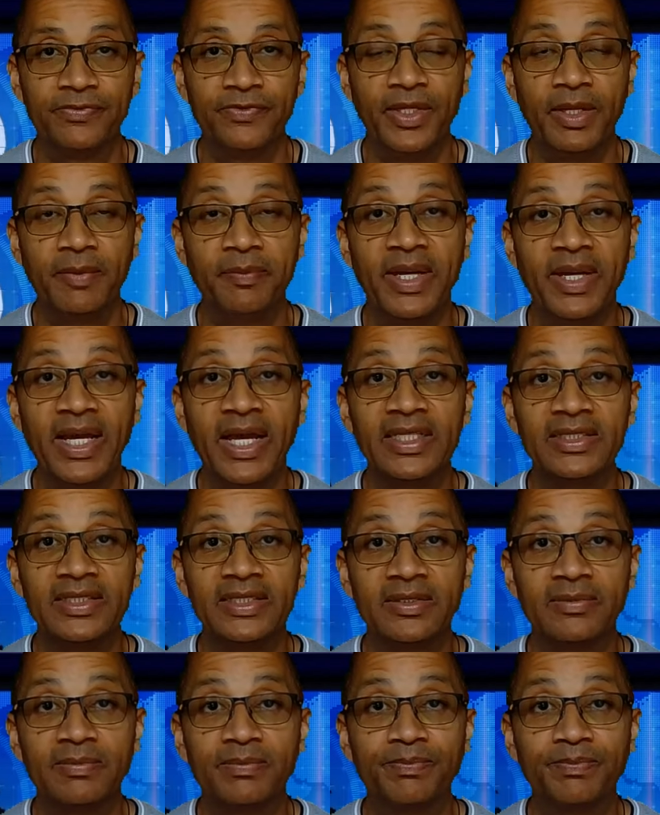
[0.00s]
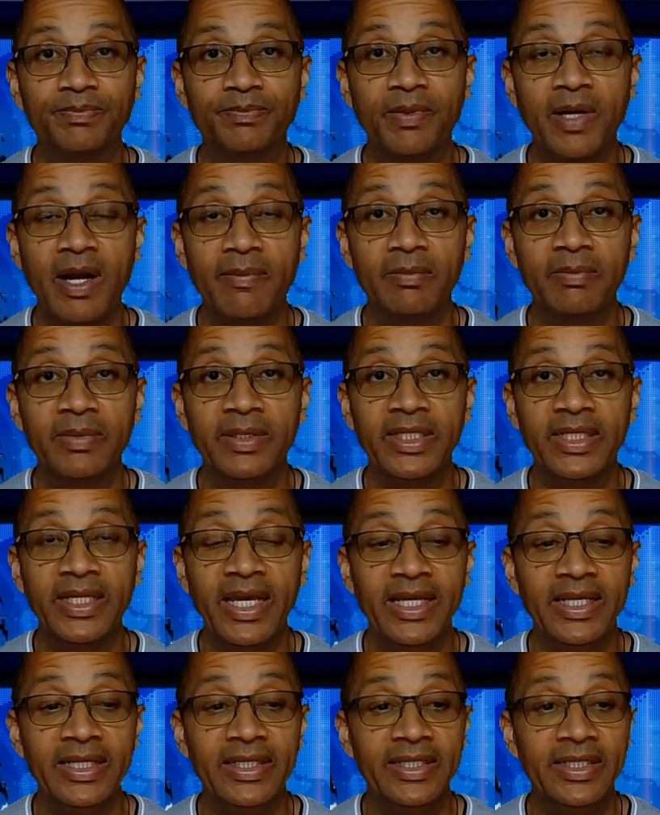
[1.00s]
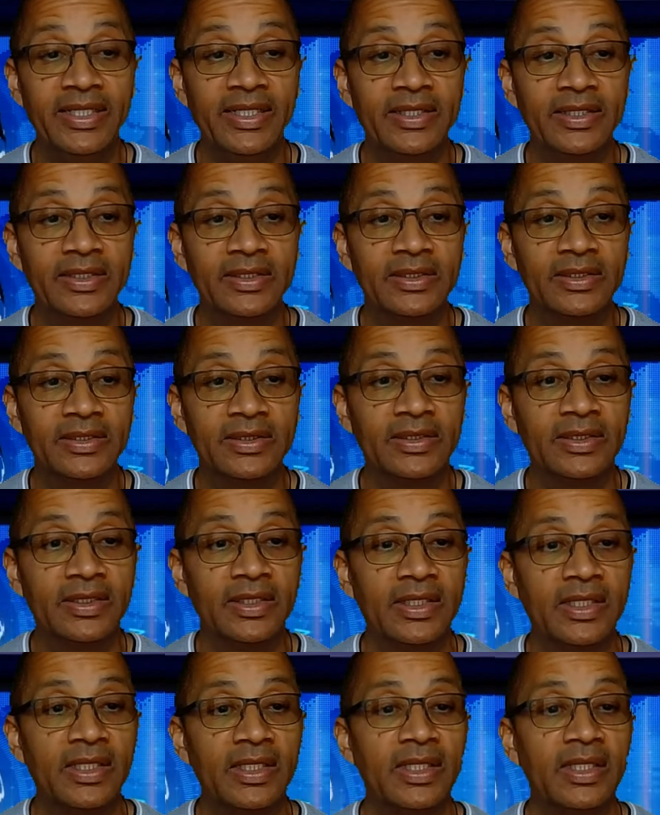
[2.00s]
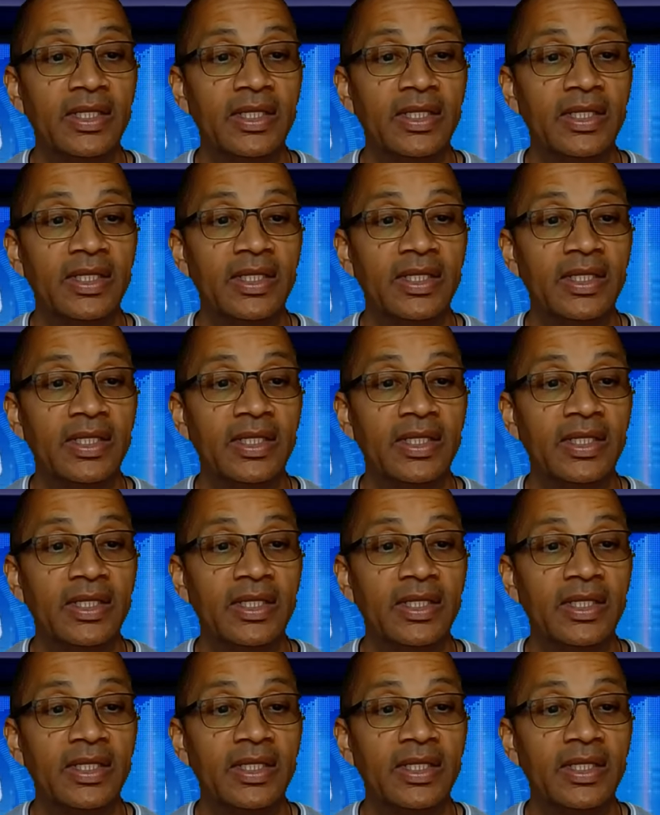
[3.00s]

for the past probably 8 years.